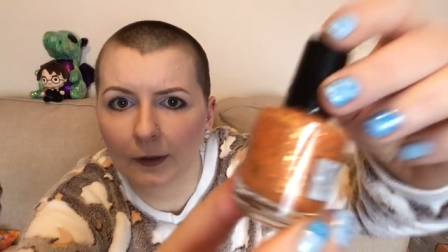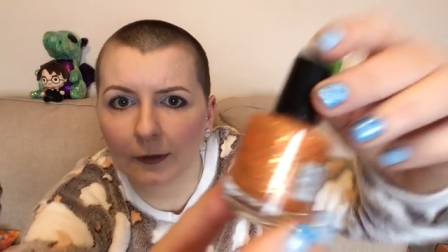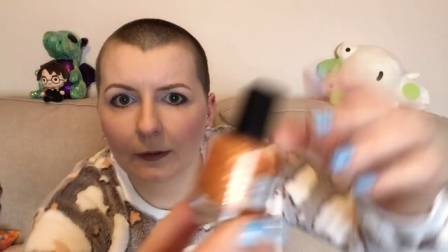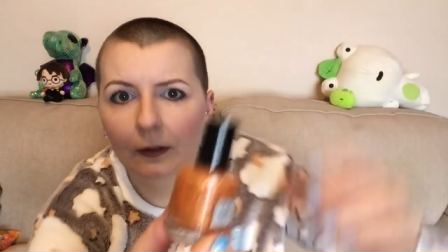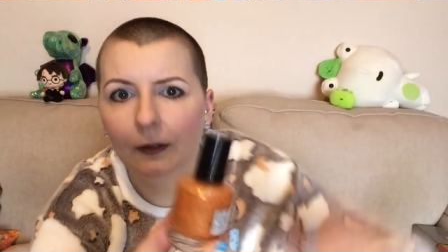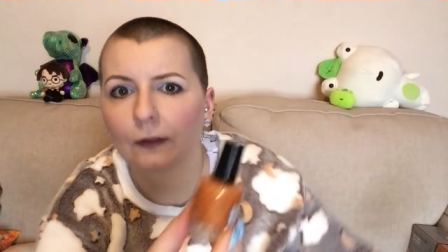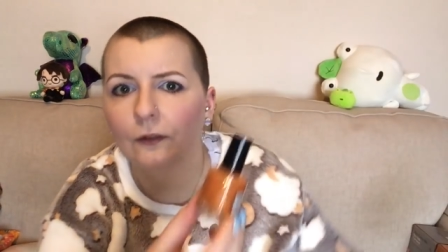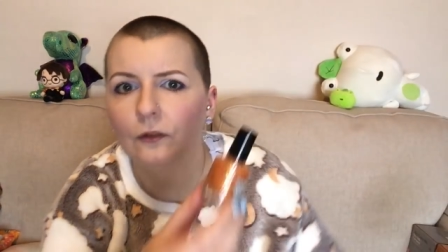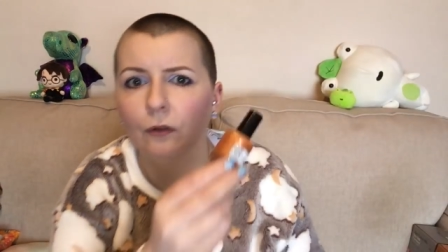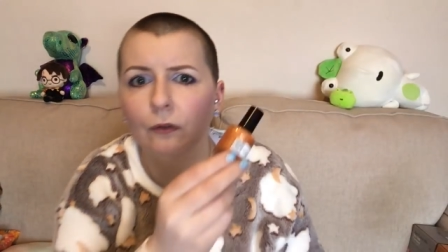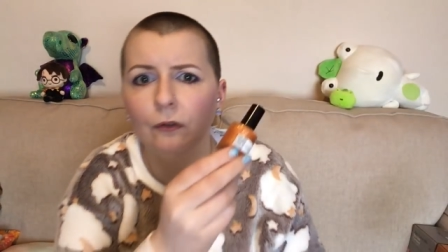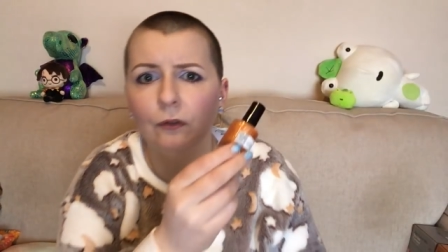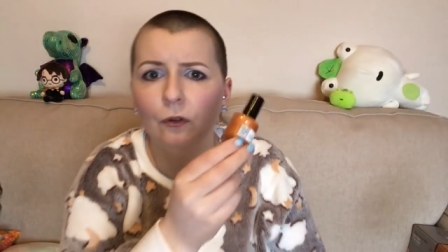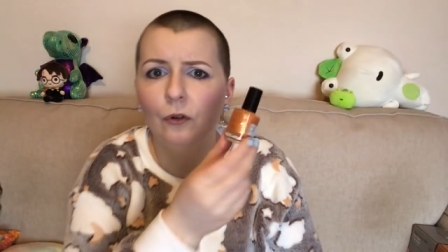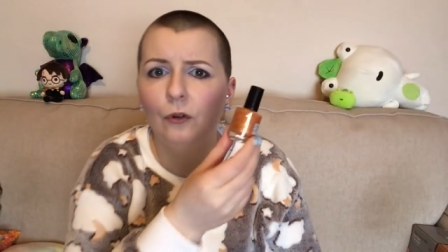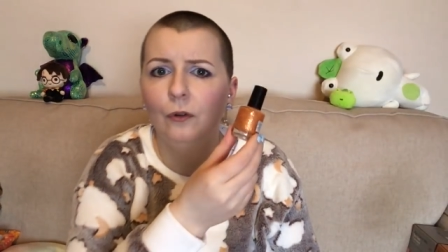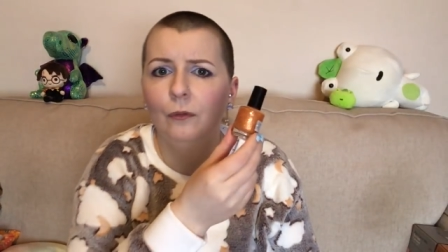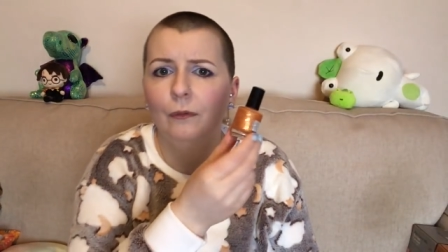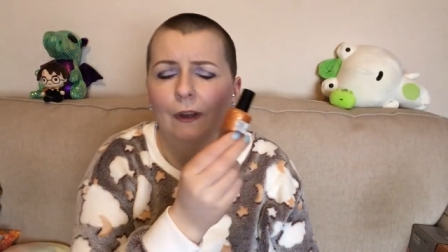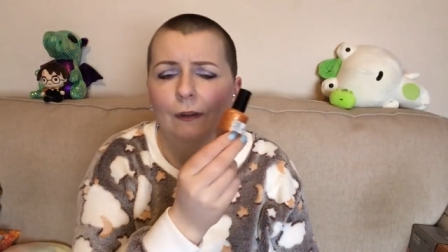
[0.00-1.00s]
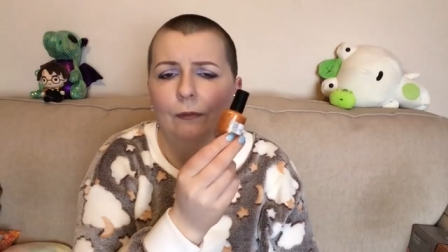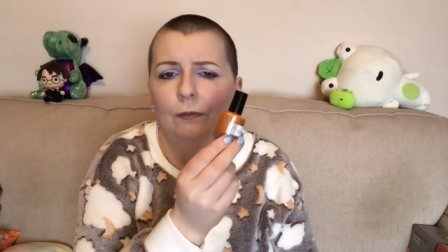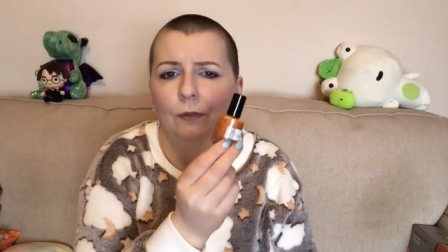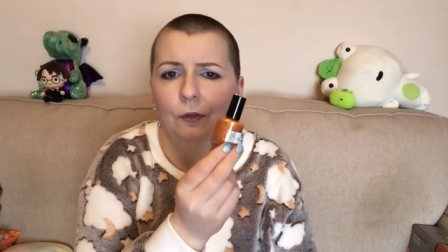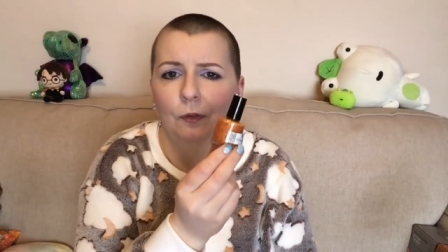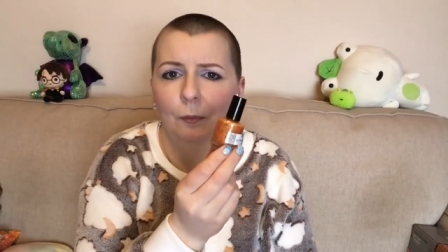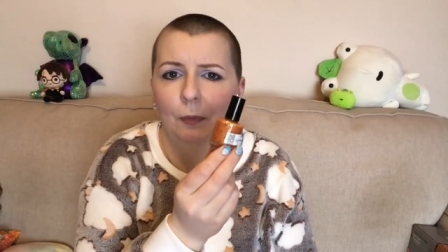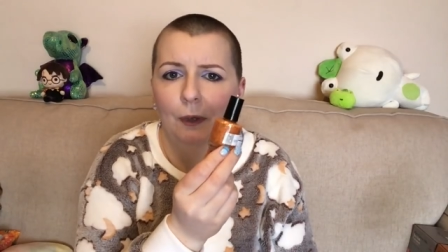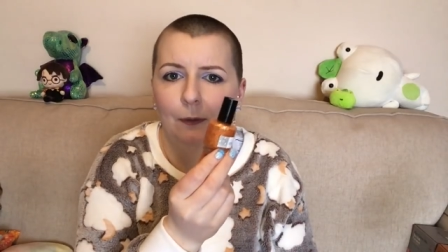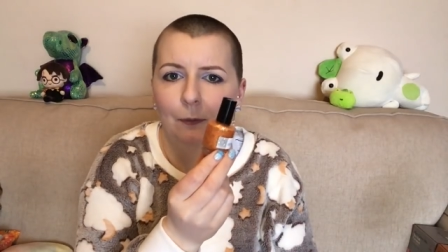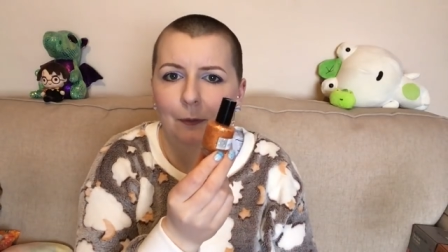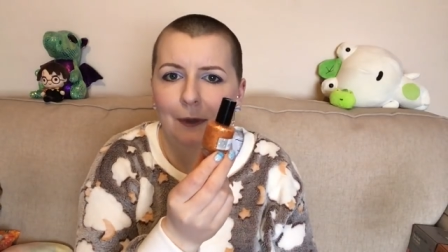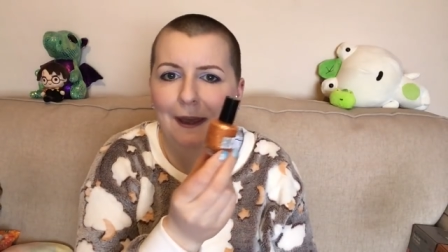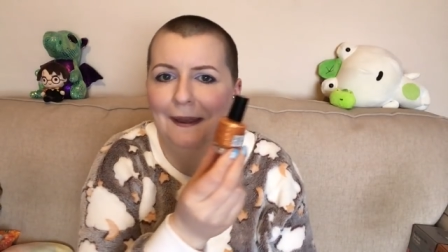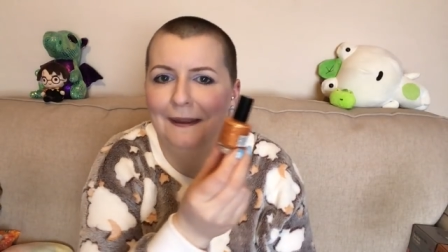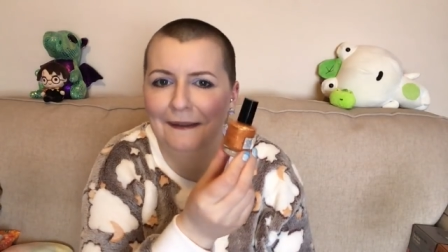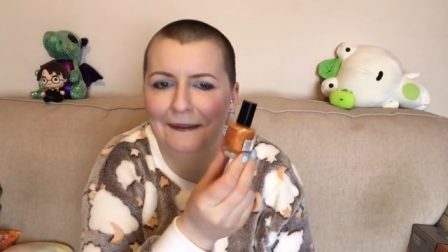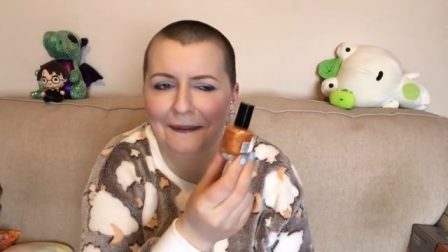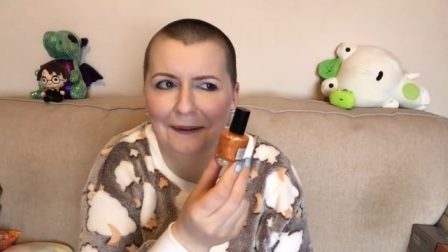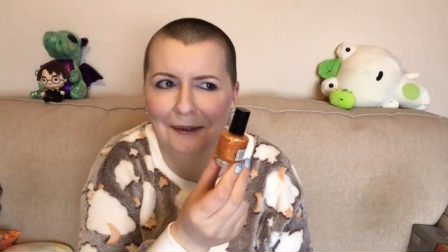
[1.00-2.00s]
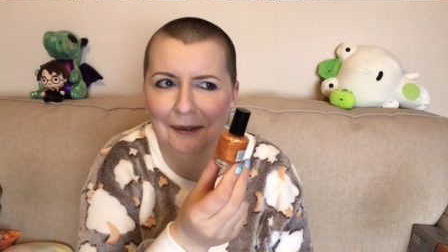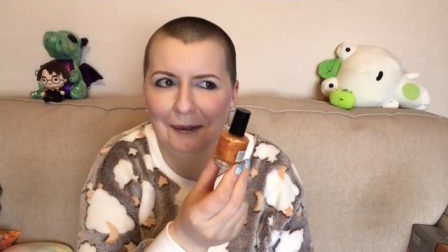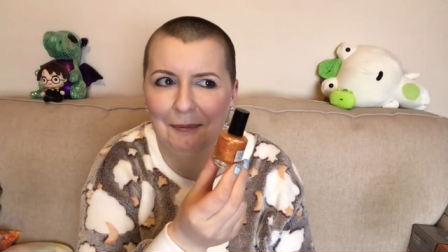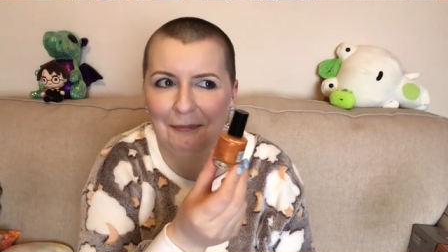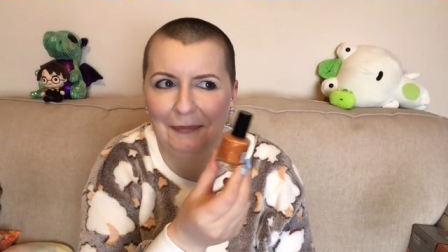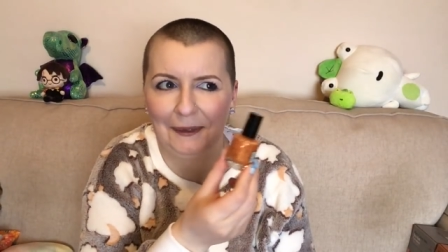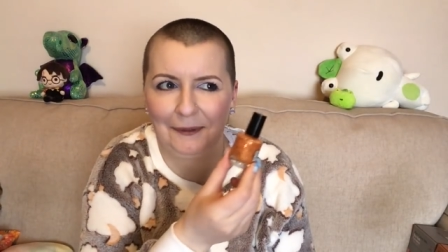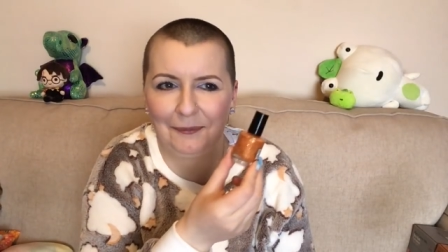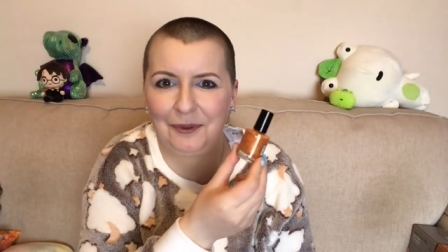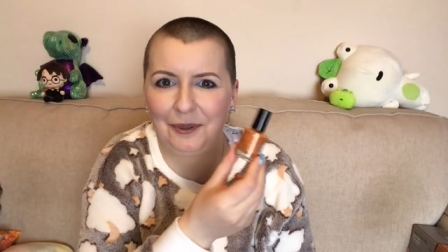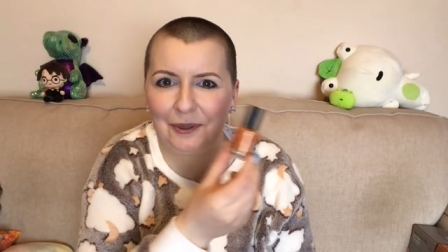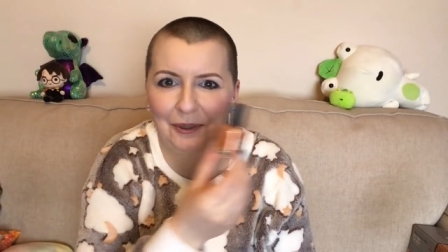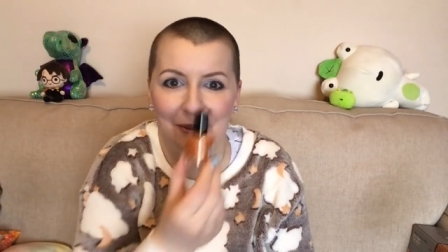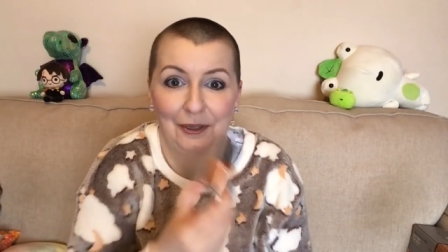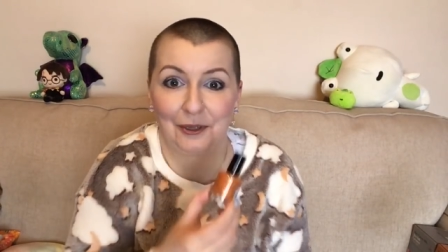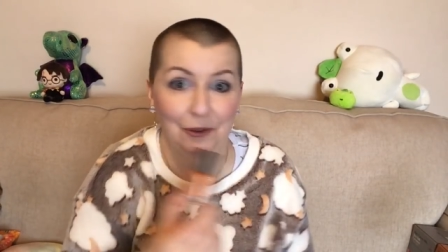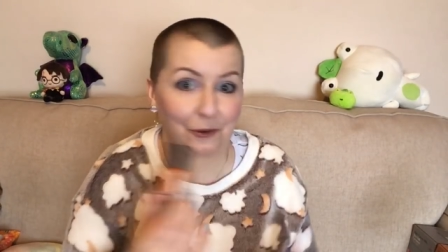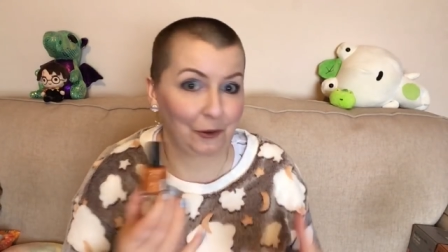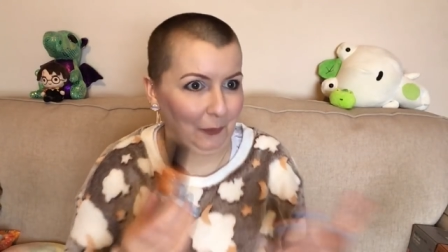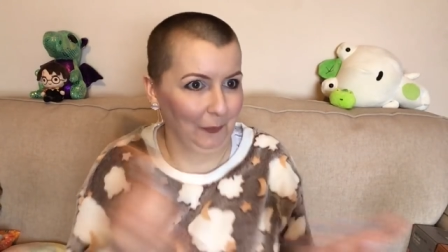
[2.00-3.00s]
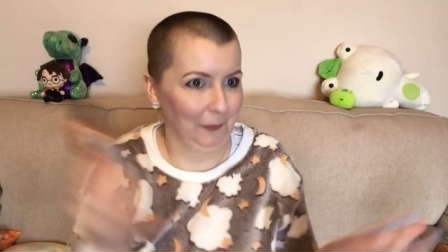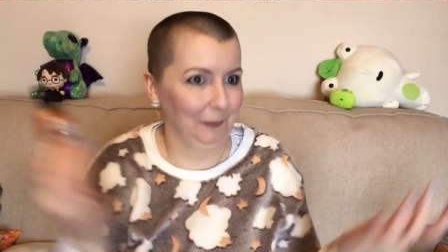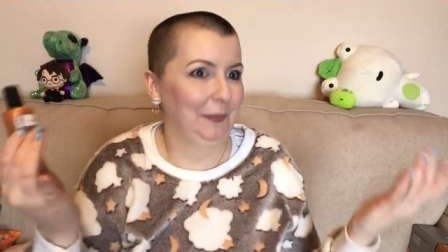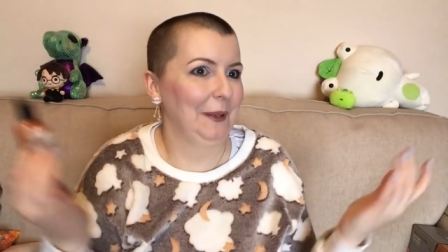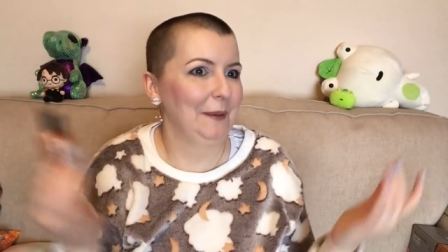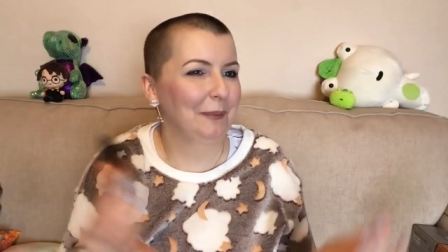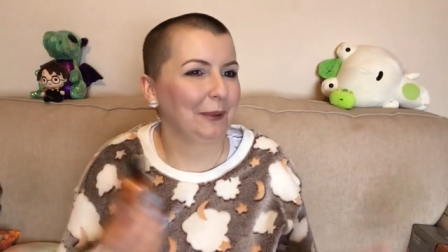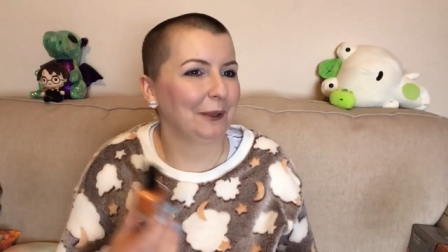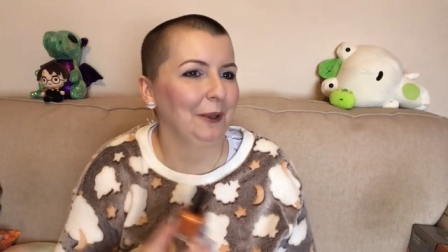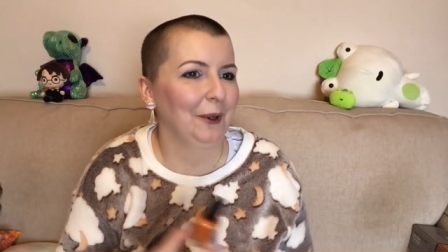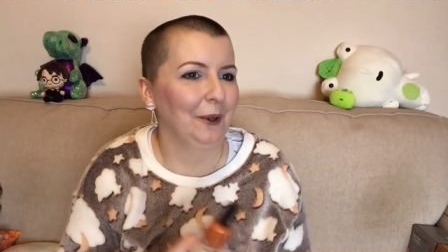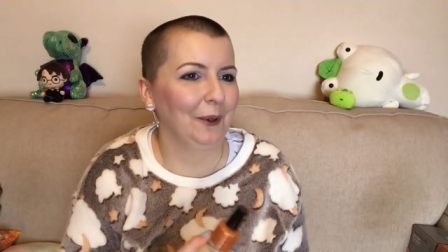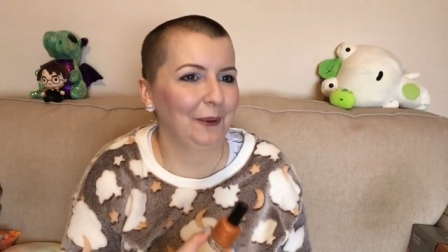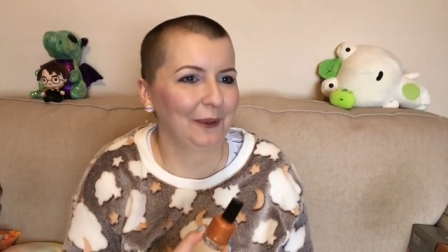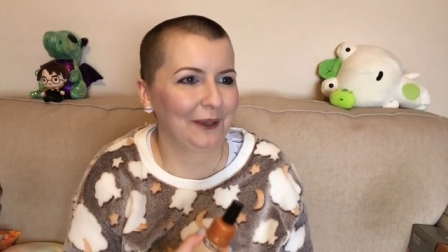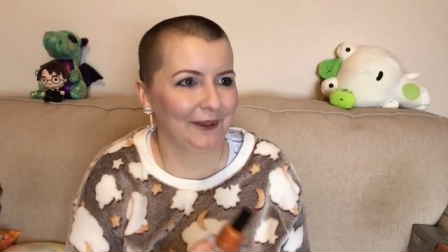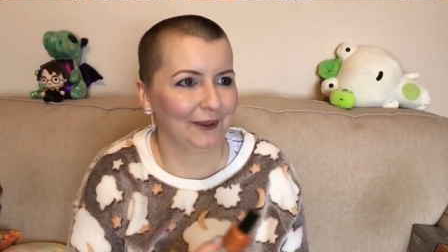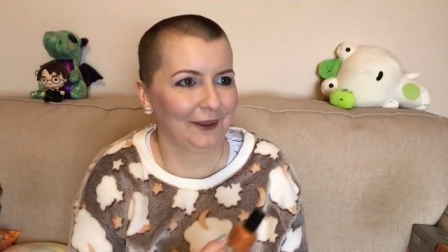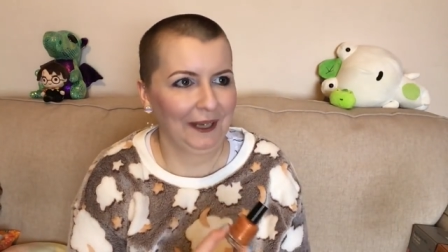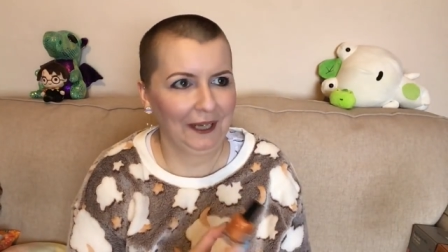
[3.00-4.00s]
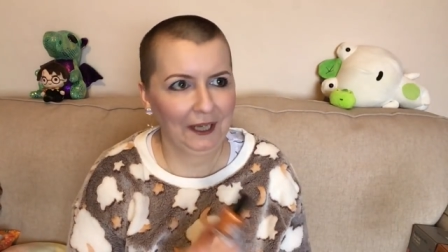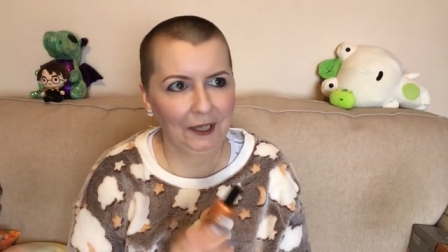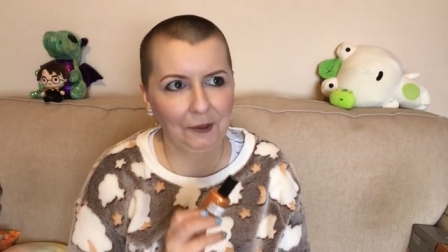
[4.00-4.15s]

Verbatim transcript: That Doctor Who reference, by the way. I just assume people know because...